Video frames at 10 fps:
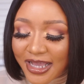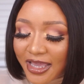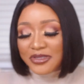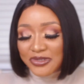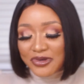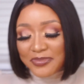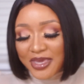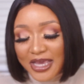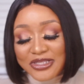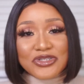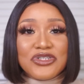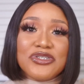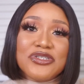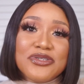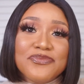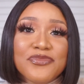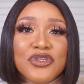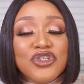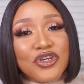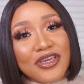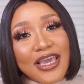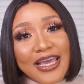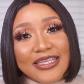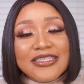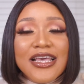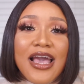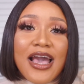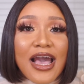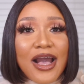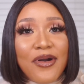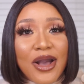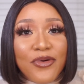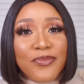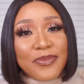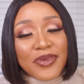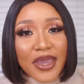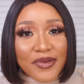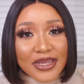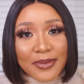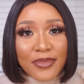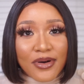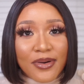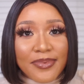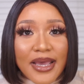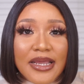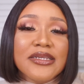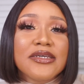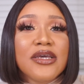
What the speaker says: So I'm here to just show you guys how I will be pairing them up and